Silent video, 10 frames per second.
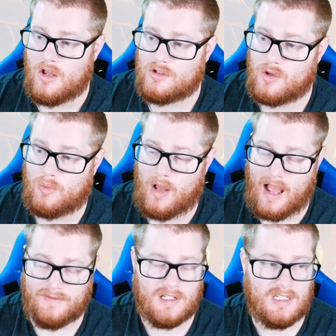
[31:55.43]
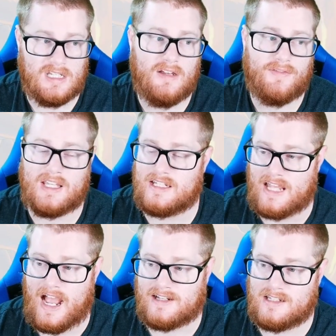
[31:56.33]
So we'll have to see if it gets
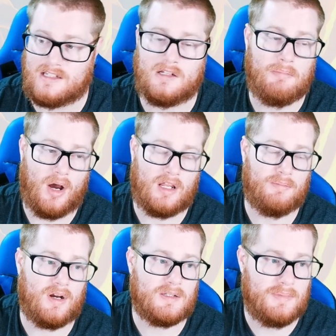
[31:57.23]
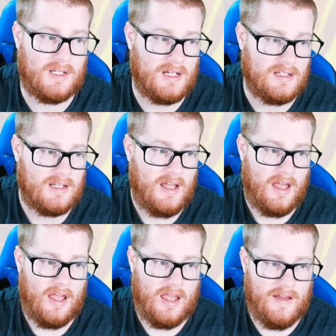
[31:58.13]
access to Body Press, because
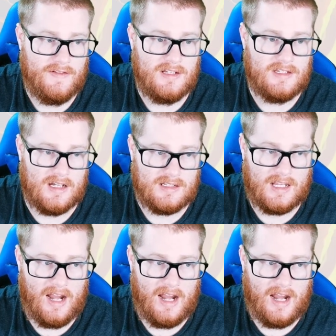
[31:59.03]
if it does get